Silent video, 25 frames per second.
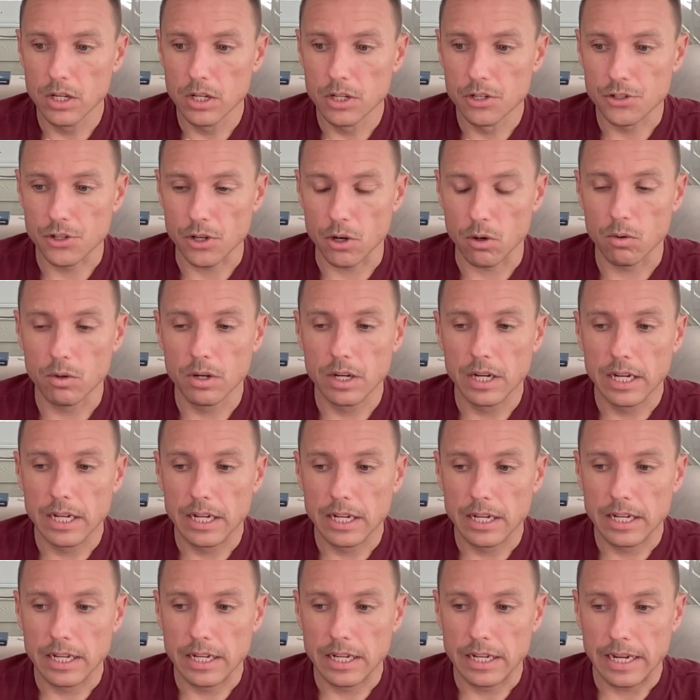So
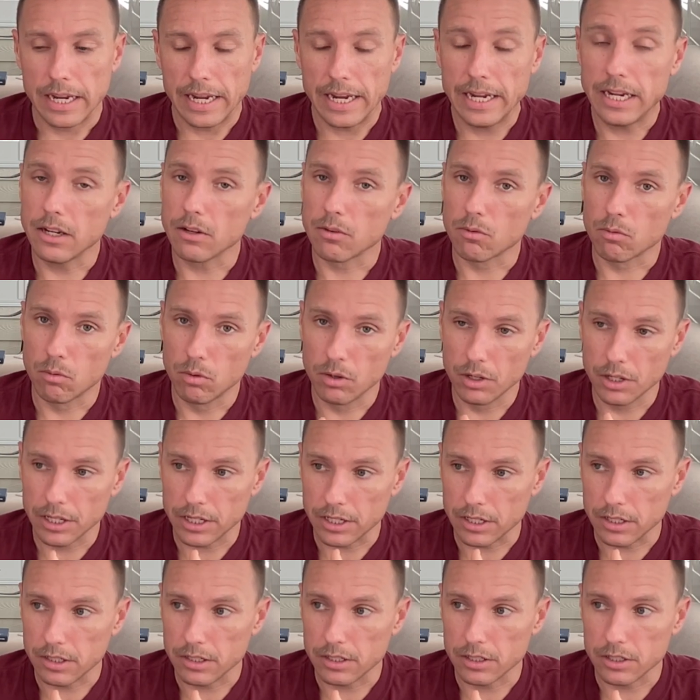he can
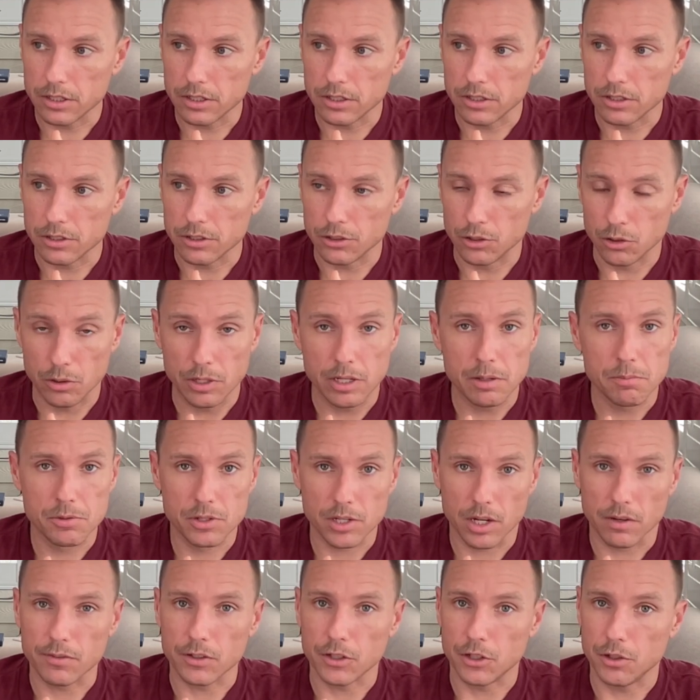really do
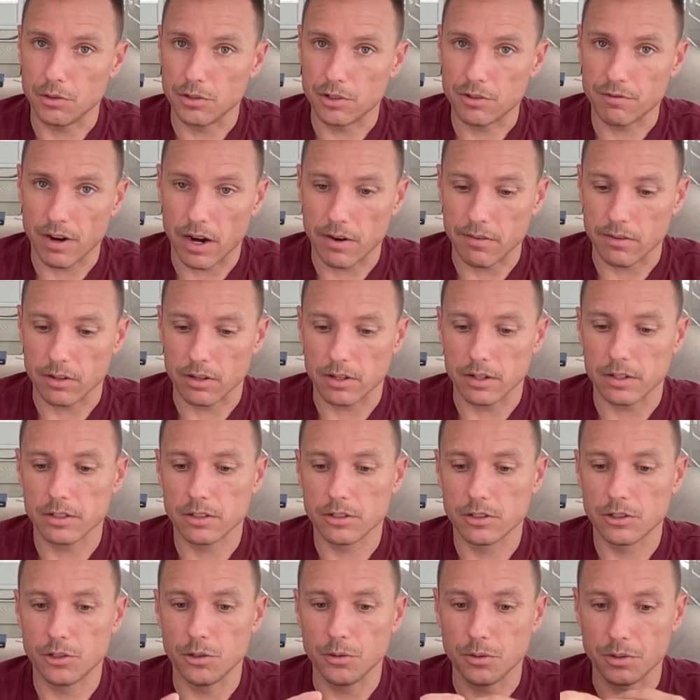himself a huge favor
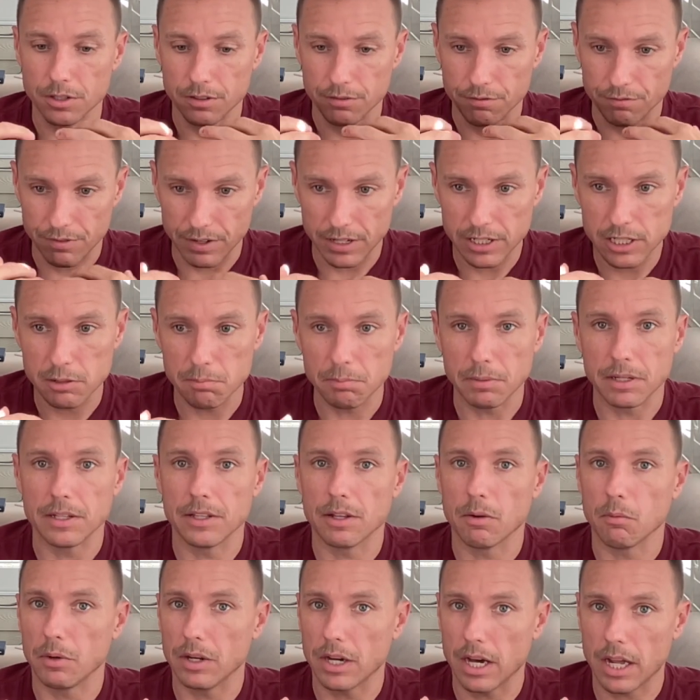to convince me
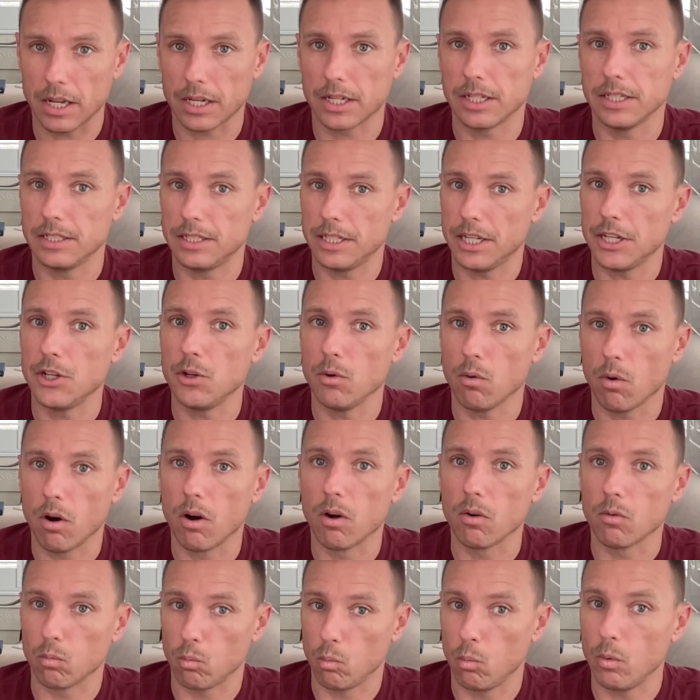that we ought to continue
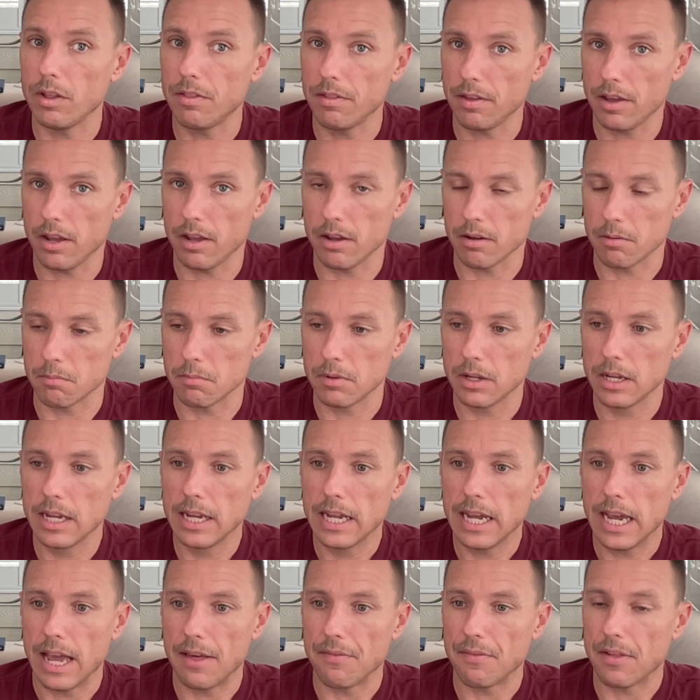on with him
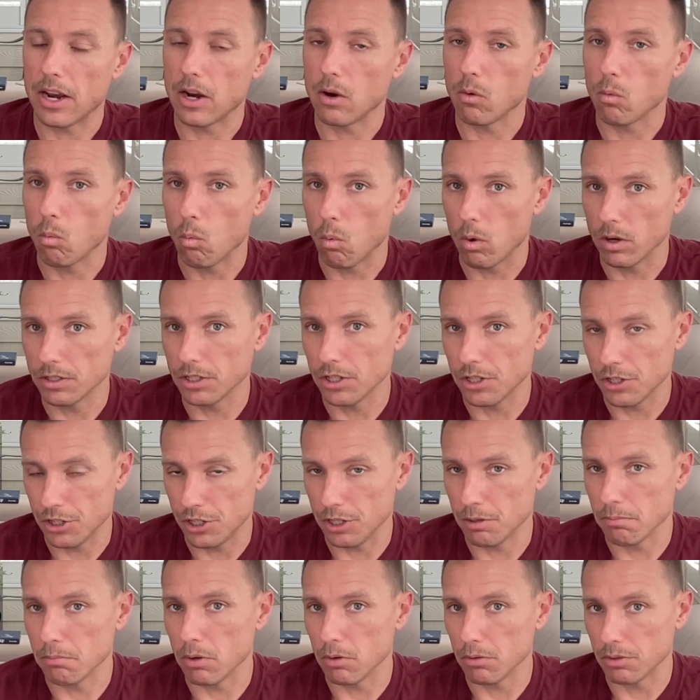and that it wasn't
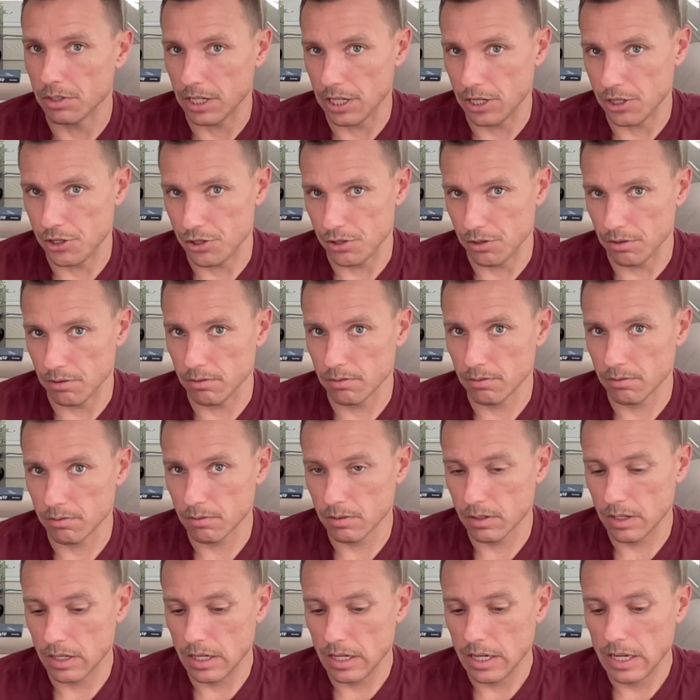Jimbo's issue.
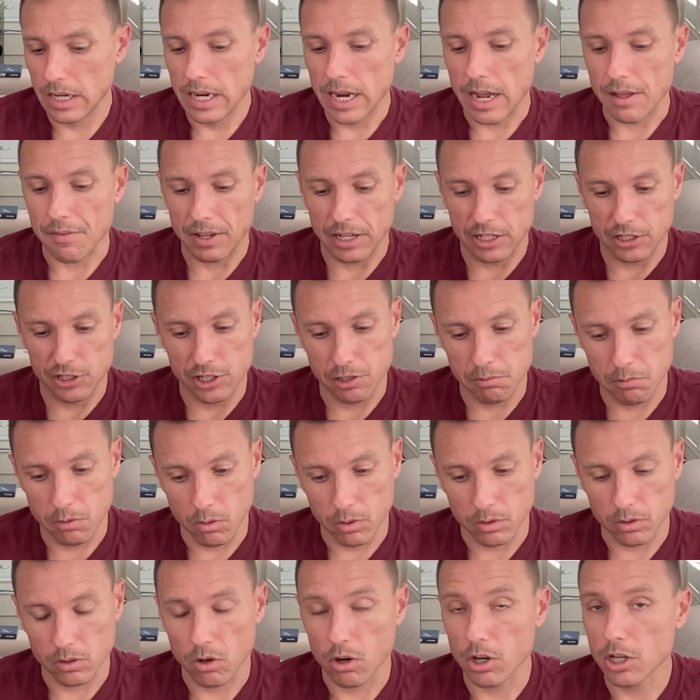I think Jimbo,
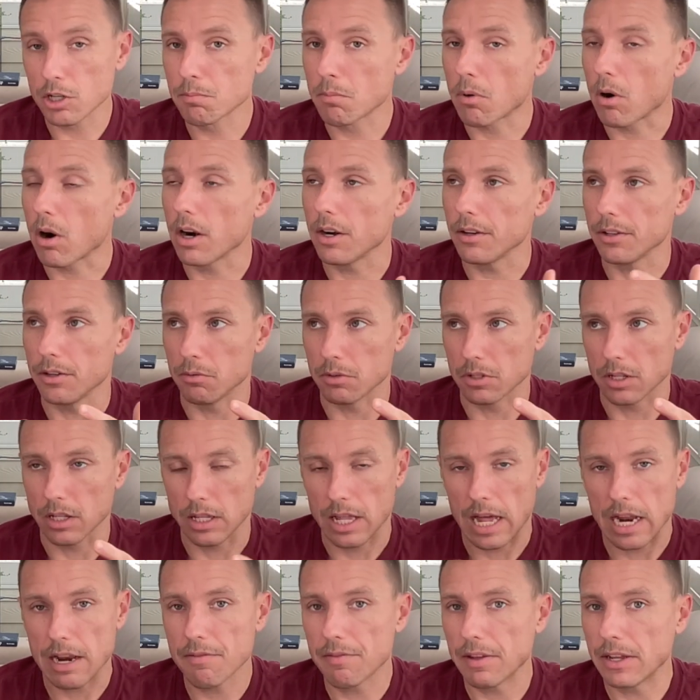in large part, there was a
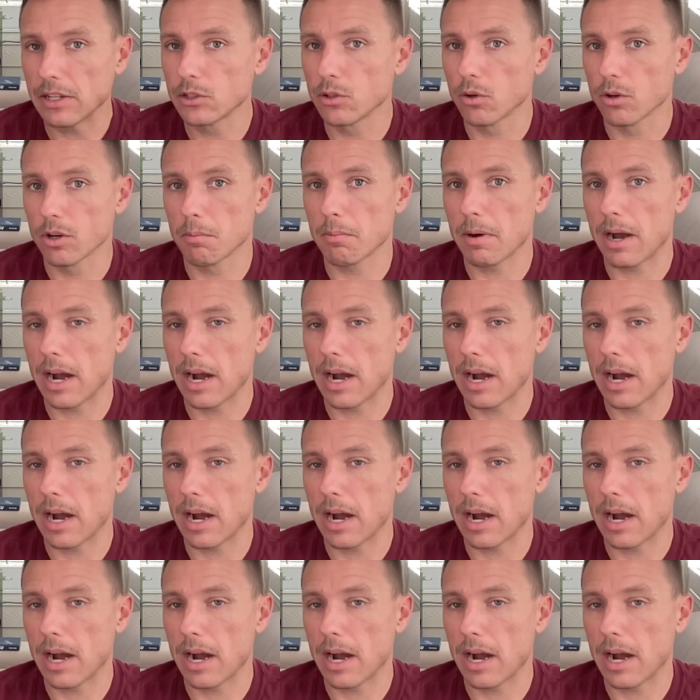lot of things going on